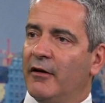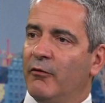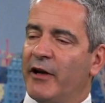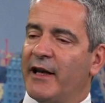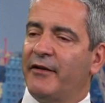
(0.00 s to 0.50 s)

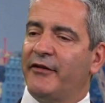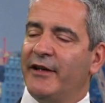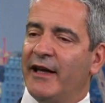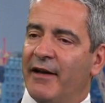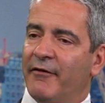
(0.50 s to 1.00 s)
We're now
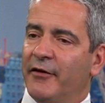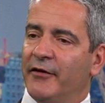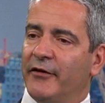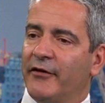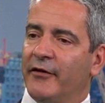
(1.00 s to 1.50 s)
seeing
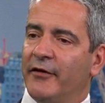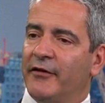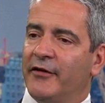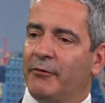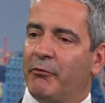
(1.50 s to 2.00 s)
evidence
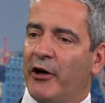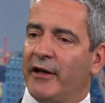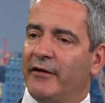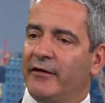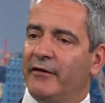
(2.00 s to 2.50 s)
that
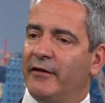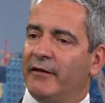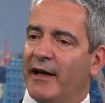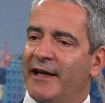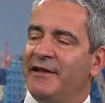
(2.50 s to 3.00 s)
despite
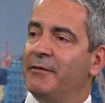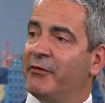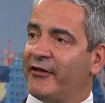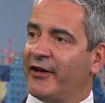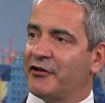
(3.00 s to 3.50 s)

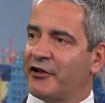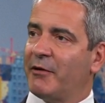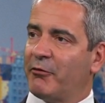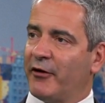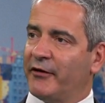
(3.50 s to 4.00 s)
80%
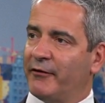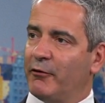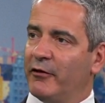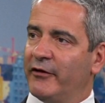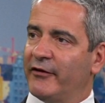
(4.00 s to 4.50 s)
share price
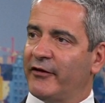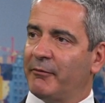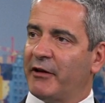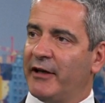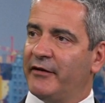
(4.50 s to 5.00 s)
falls in
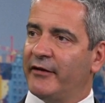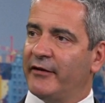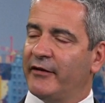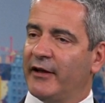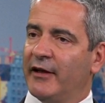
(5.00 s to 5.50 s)
some
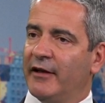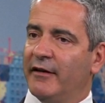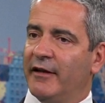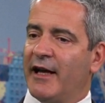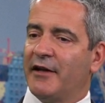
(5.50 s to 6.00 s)
cases,
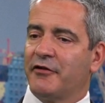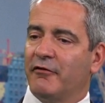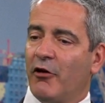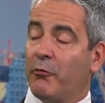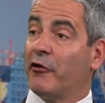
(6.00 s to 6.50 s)
the
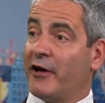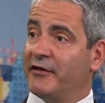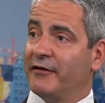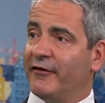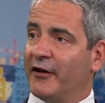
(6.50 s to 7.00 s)
actual
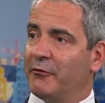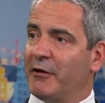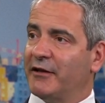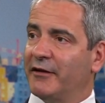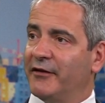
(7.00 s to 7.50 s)
operating
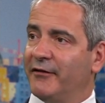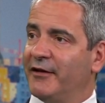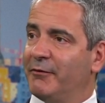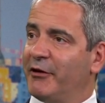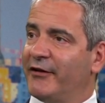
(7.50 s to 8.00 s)
fundamentals of
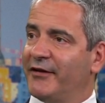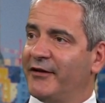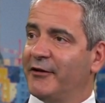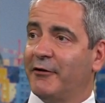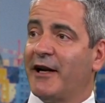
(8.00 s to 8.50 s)
these
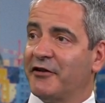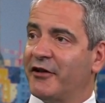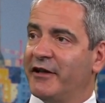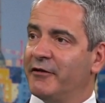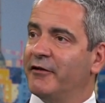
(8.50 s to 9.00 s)
businesses are
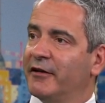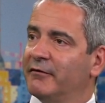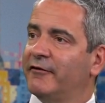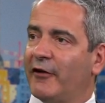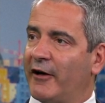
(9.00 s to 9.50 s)
actually
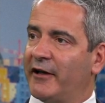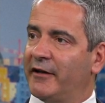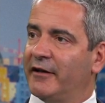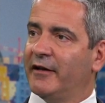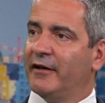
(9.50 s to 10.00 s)
doing fine.
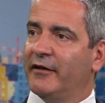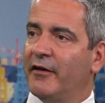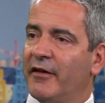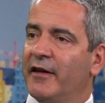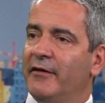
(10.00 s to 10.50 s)
You
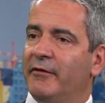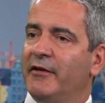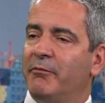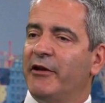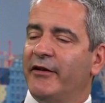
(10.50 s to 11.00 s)
know, these
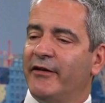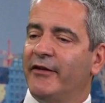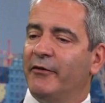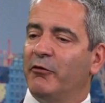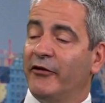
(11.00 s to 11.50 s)

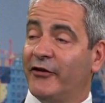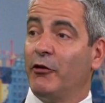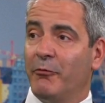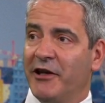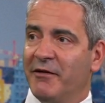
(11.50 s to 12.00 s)
businesses will
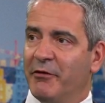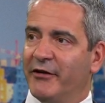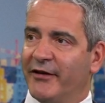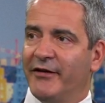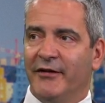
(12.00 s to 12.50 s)
still be in
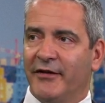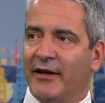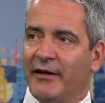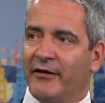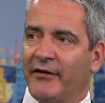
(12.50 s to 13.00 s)
business in
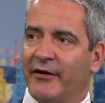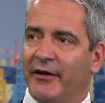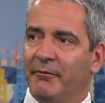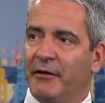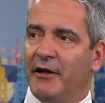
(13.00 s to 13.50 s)
10 years'
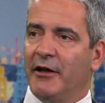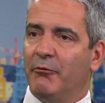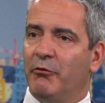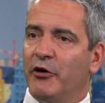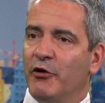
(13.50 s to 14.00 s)
time,
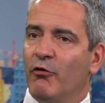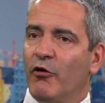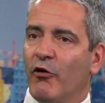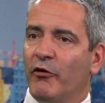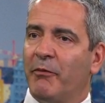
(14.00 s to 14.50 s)
but you're
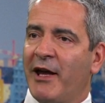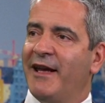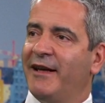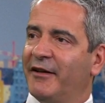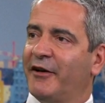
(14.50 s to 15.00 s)
not
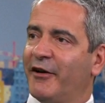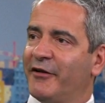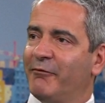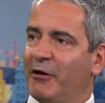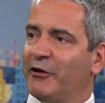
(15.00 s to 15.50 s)
paying the
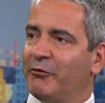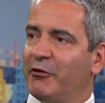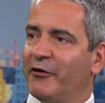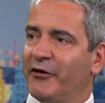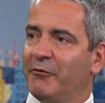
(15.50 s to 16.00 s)
kinds of
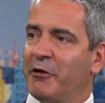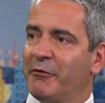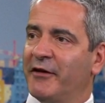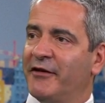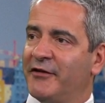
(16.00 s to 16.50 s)
multiples at the
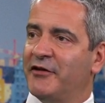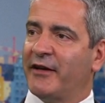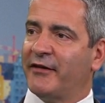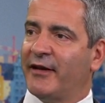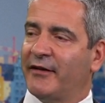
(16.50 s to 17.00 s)
moment that
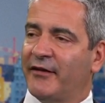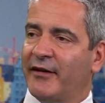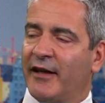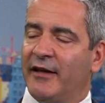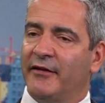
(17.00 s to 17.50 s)
suggest that's the
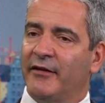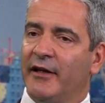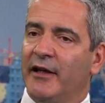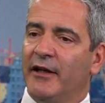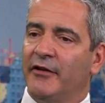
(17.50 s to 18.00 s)
case.
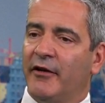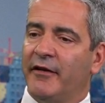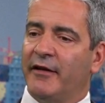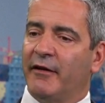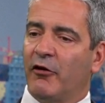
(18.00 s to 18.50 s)
So I
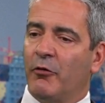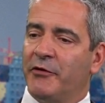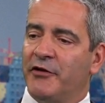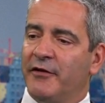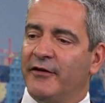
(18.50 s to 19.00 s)
think there are
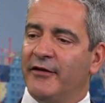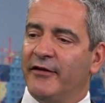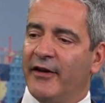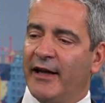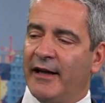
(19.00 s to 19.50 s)

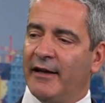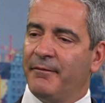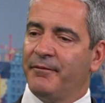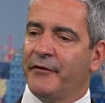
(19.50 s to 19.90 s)
opportunities there.